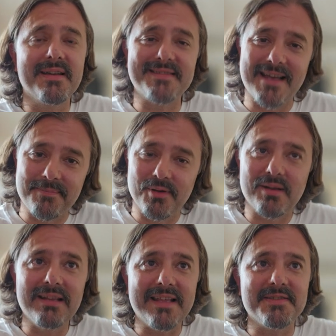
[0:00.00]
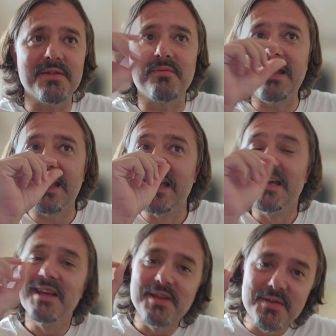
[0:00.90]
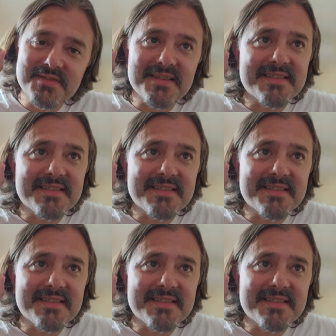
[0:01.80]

as app lock lets you really use the